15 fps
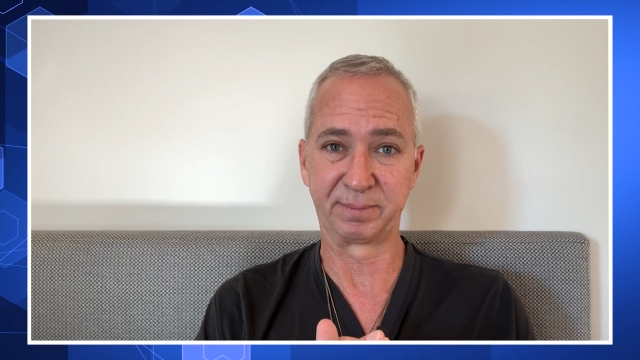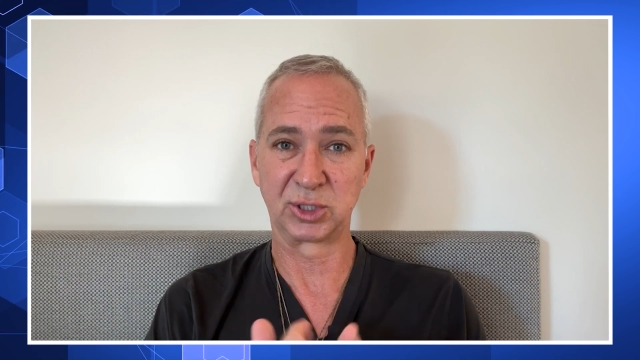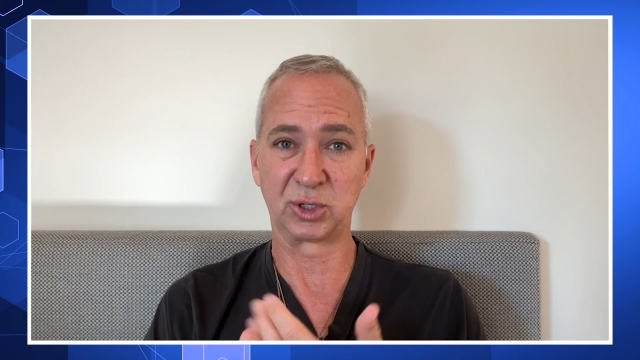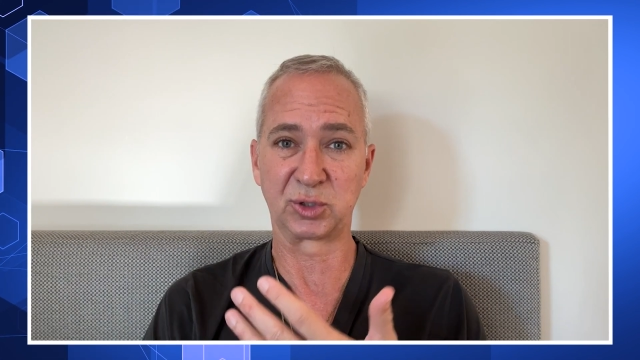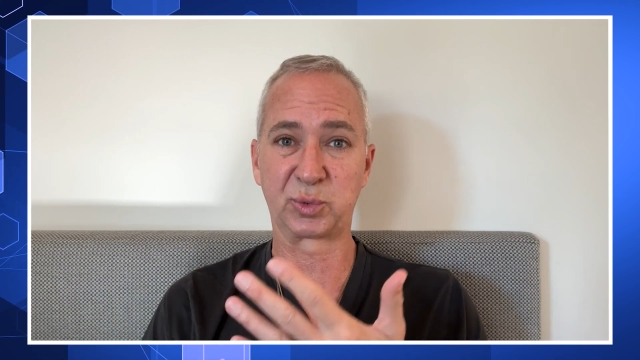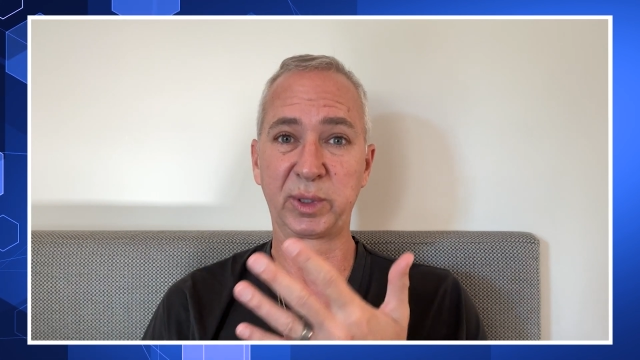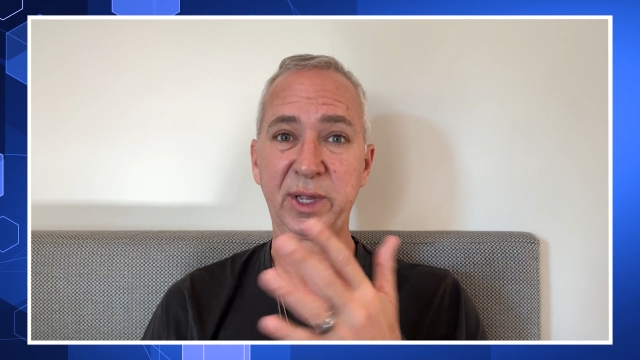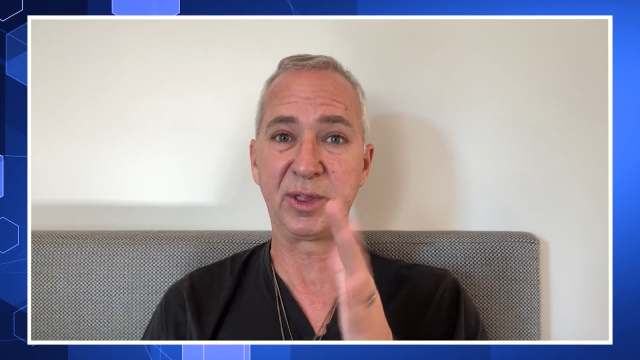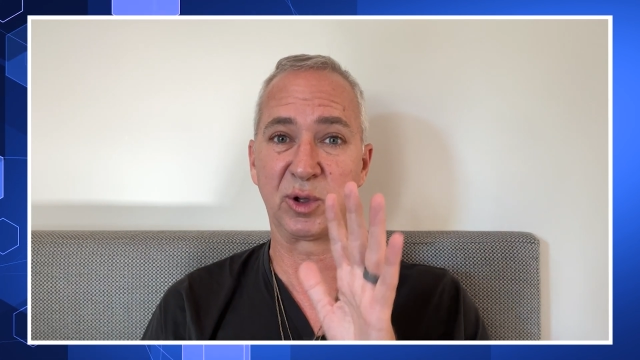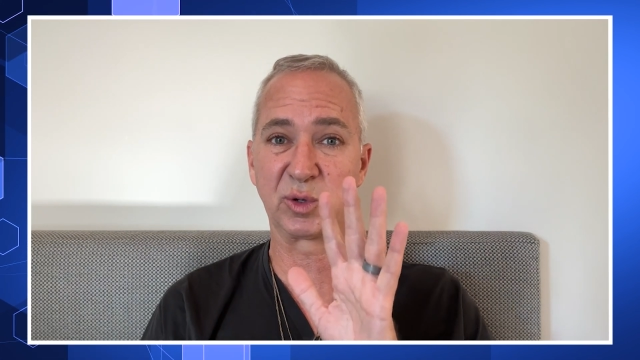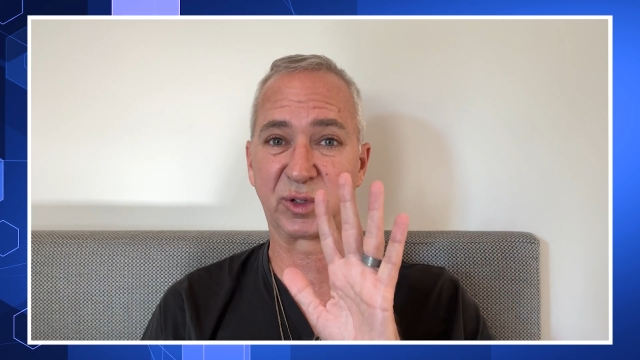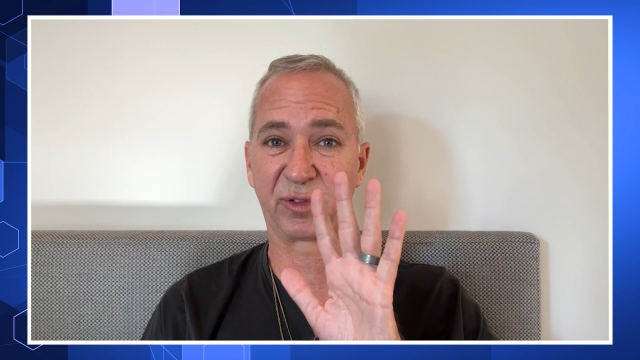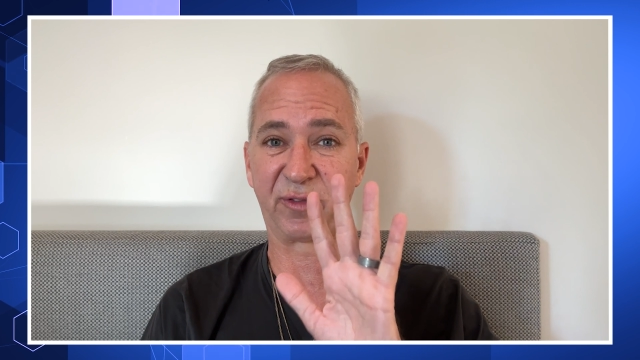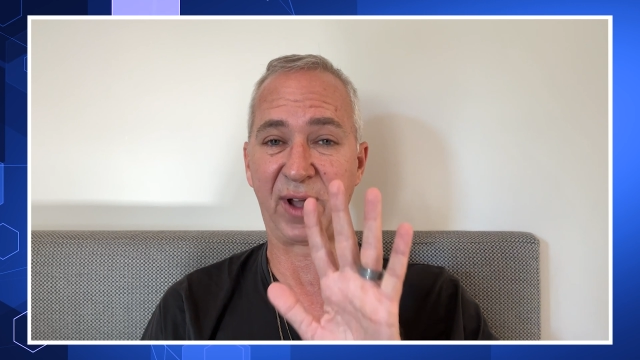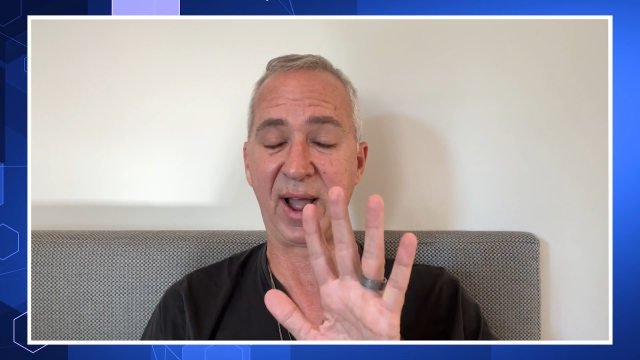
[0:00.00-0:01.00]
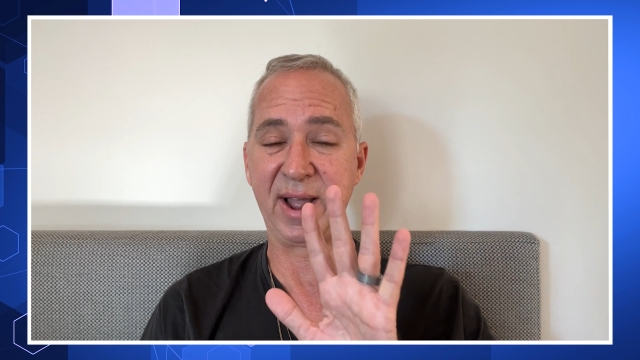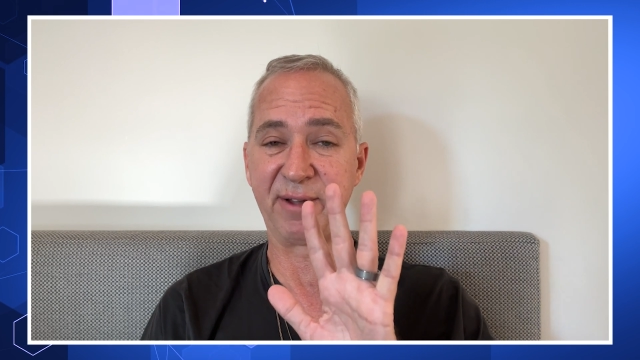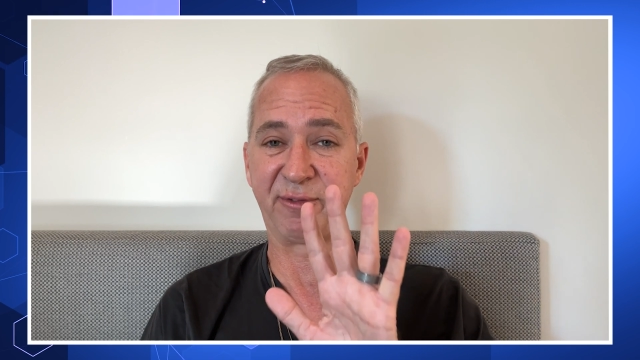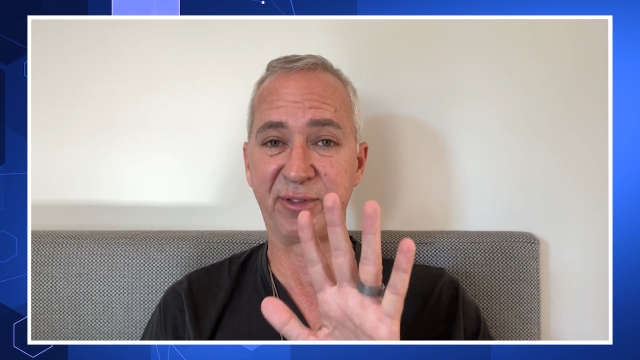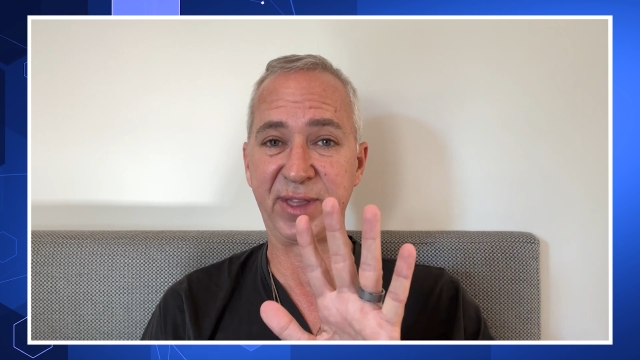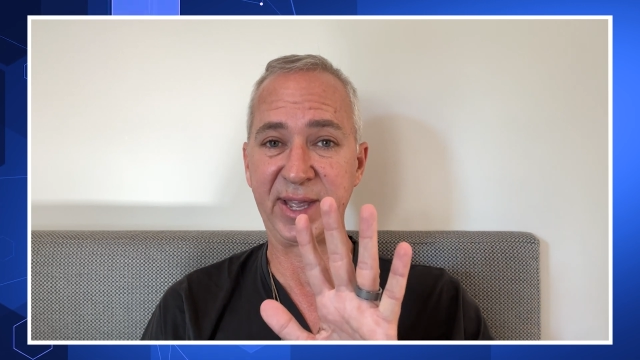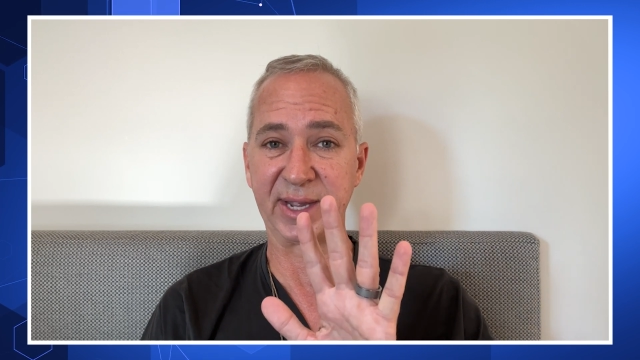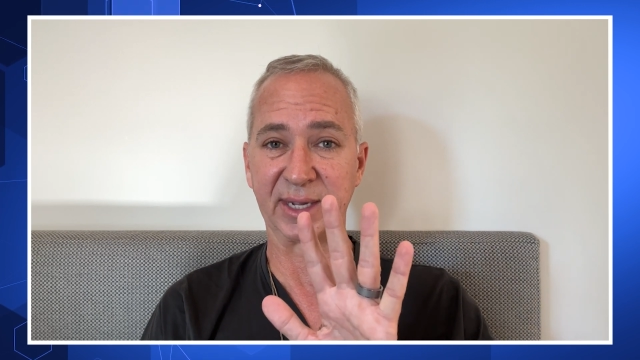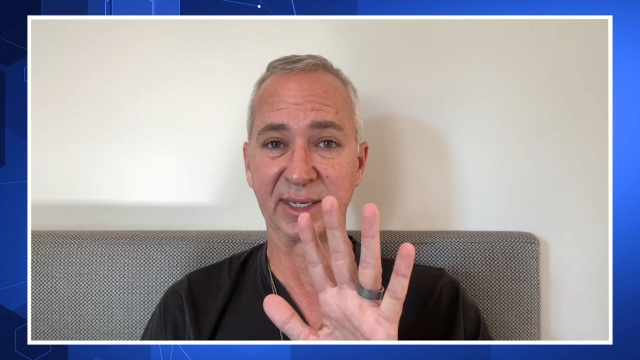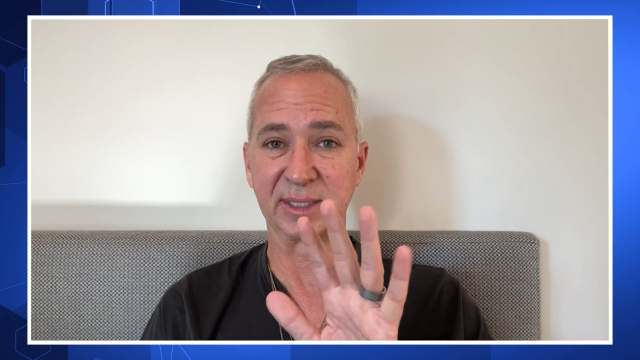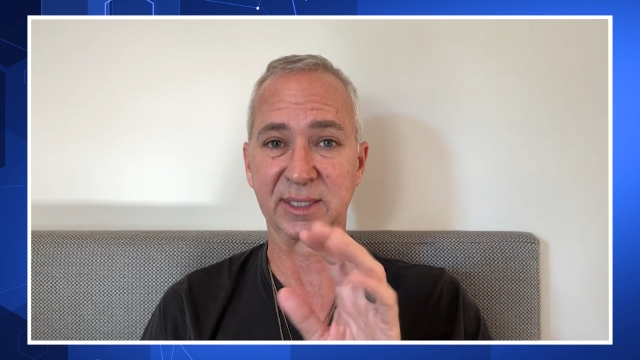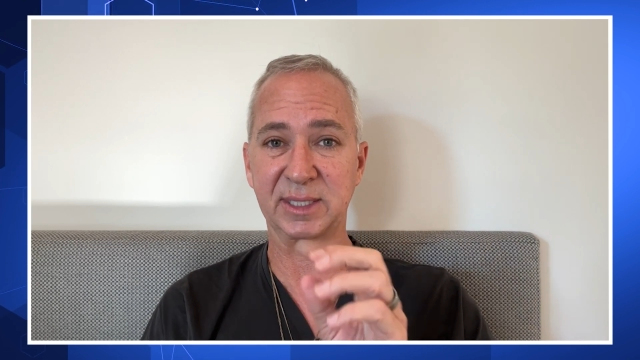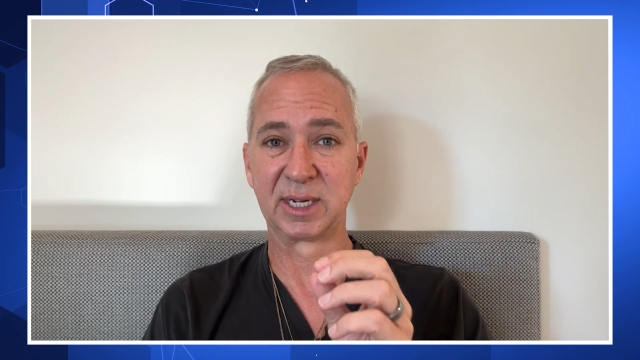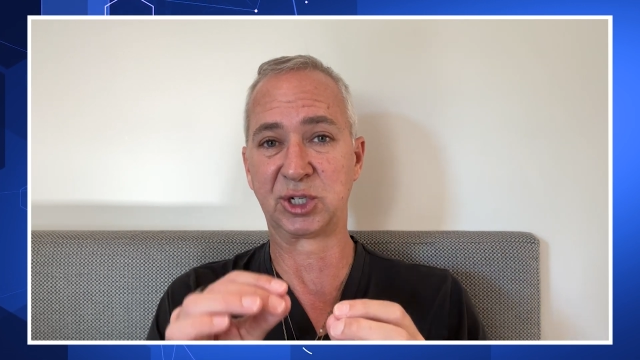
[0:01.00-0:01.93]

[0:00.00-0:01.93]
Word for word: So it's really those five things